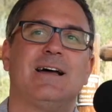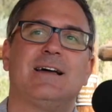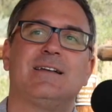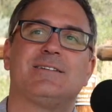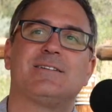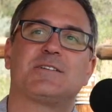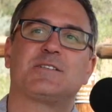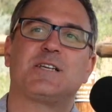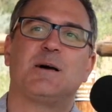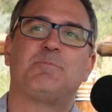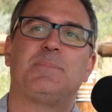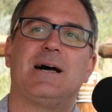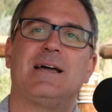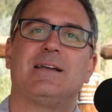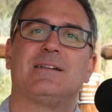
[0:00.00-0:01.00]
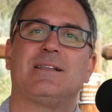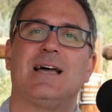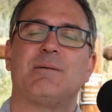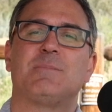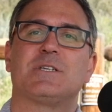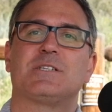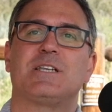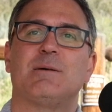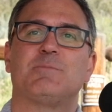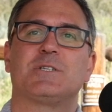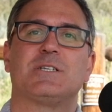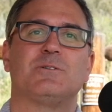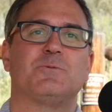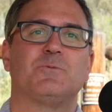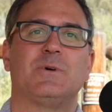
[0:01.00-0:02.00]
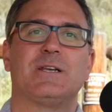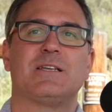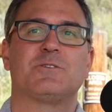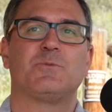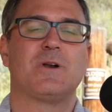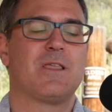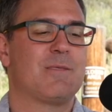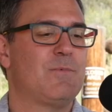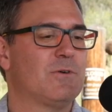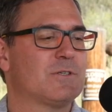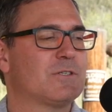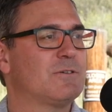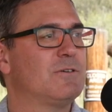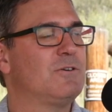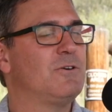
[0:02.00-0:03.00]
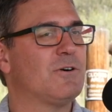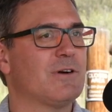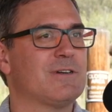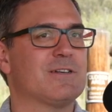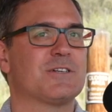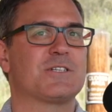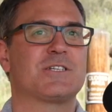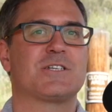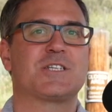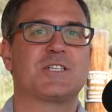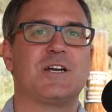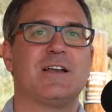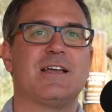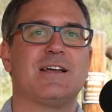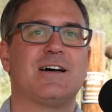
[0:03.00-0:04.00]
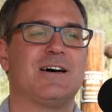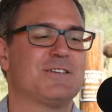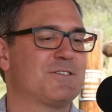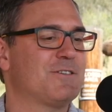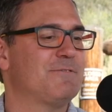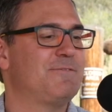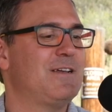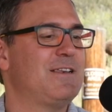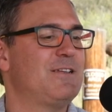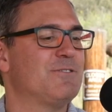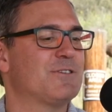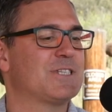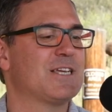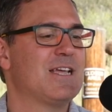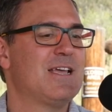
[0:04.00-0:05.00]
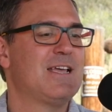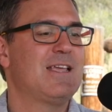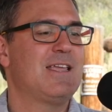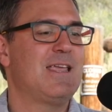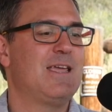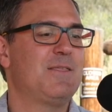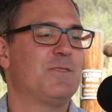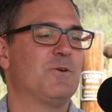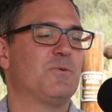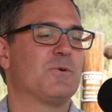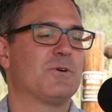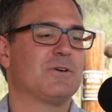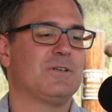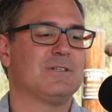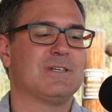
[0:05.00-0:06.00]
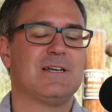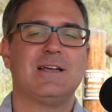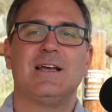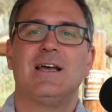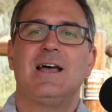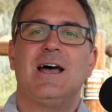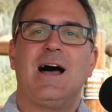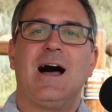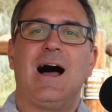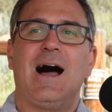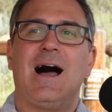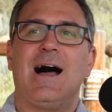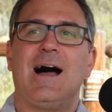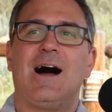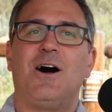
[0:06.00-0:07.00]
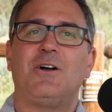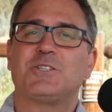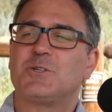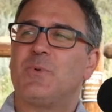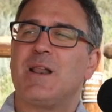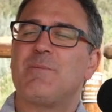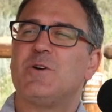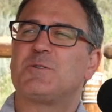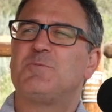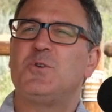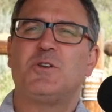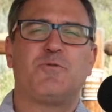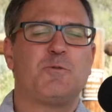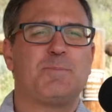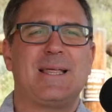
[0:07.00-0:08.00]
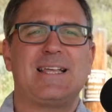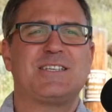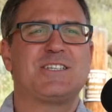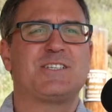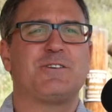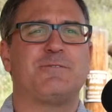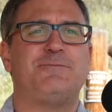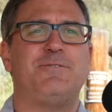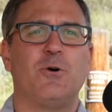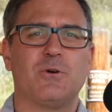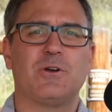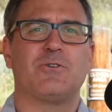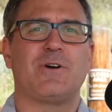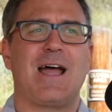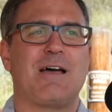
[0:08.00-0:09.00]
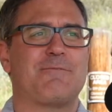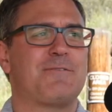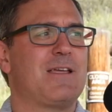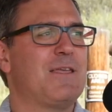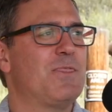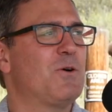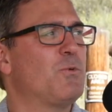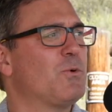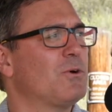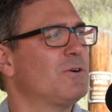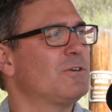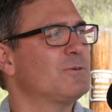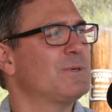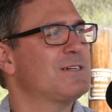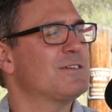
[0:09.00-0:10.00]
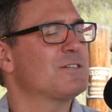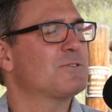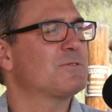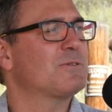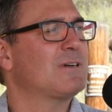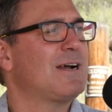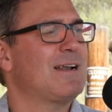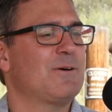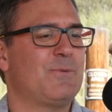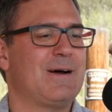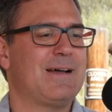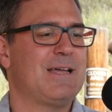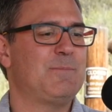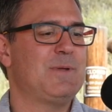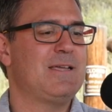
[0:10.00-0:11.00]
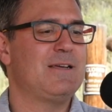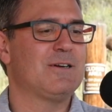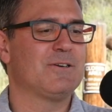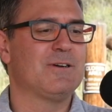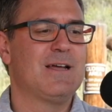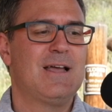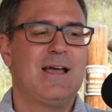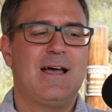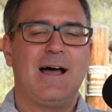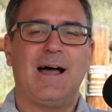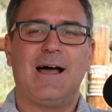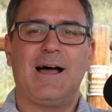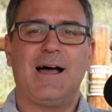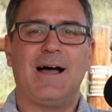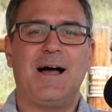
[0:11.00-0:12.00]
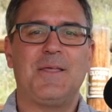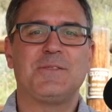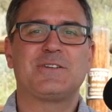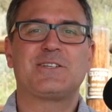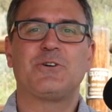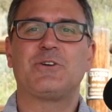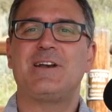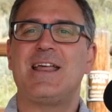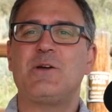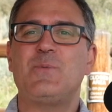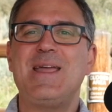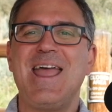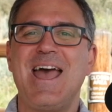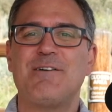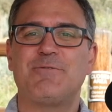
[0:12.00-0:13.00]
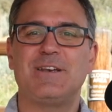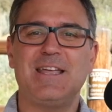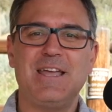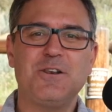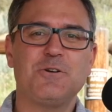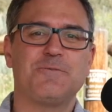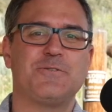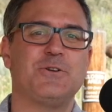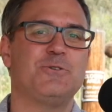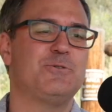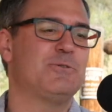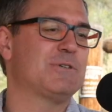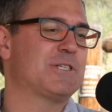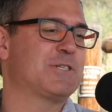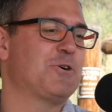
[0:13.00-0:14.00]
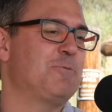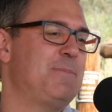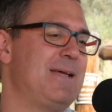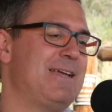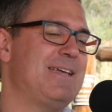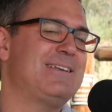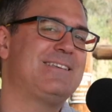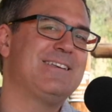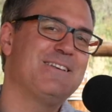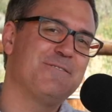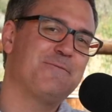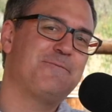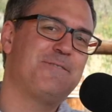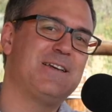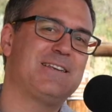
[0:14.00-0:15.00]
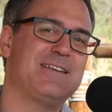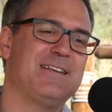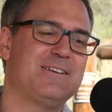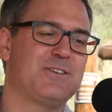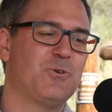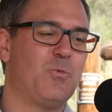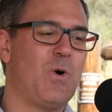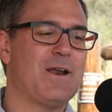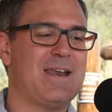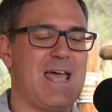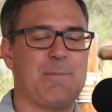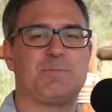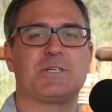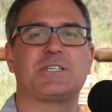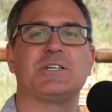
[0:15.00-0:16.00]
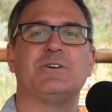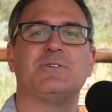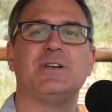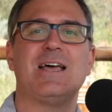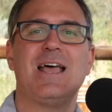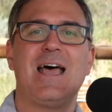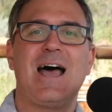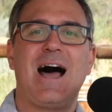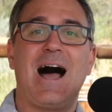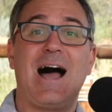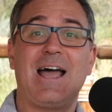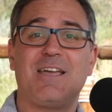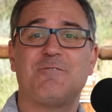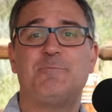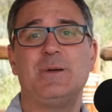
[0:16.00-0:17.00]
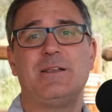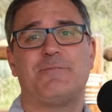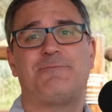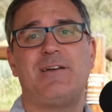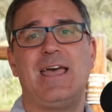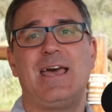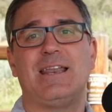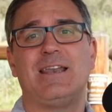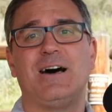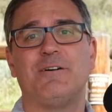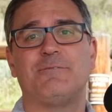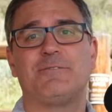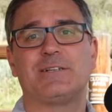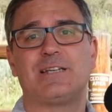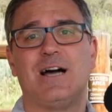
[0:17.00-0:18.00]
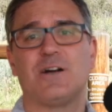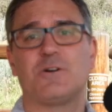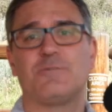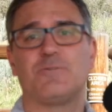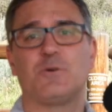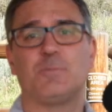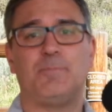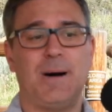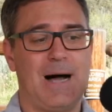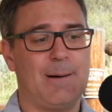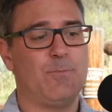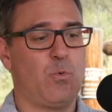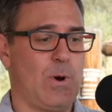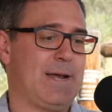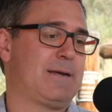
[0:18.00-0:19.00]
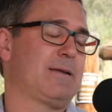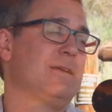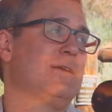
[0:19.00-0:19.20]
Just stopped by and climbed the steps at what is one of the most gorgeous, stunning concert venues in the world. Also one of the most beautiful places to photograph in the world, which is kind of why I'm here. On the show today, we have an interview so big it didn't fit into one episode. I have been a fan of photographer Bob Wick